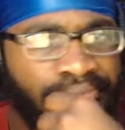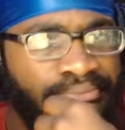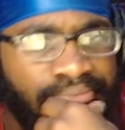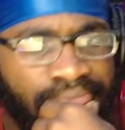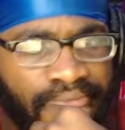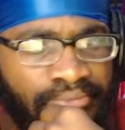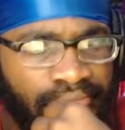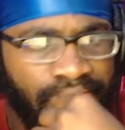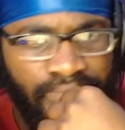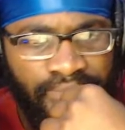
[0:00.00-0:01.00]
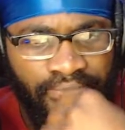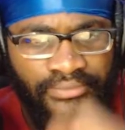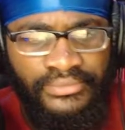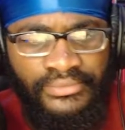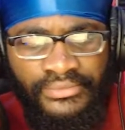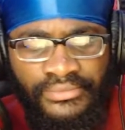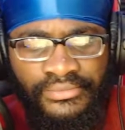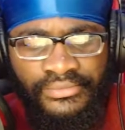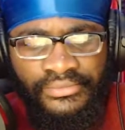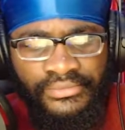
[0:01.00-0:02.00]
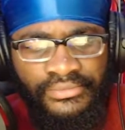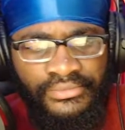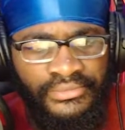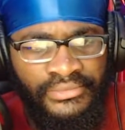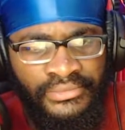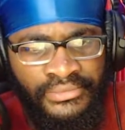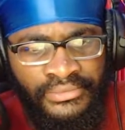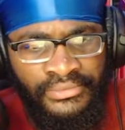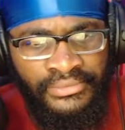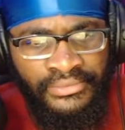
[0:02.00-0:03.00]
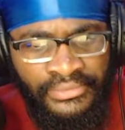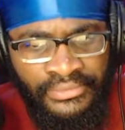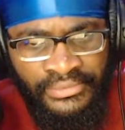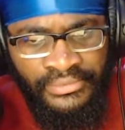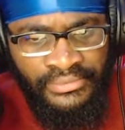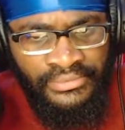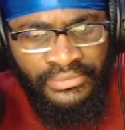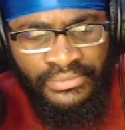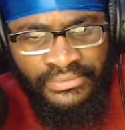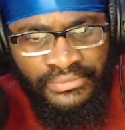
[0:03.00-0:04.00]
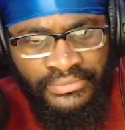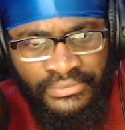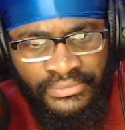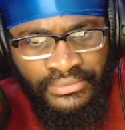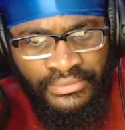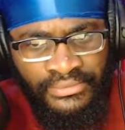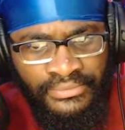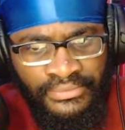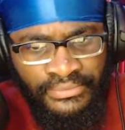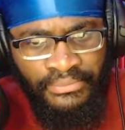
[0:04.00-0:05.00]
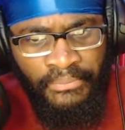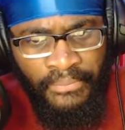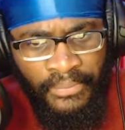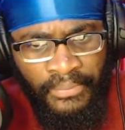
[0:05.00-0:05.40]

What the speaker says: (no one is talking)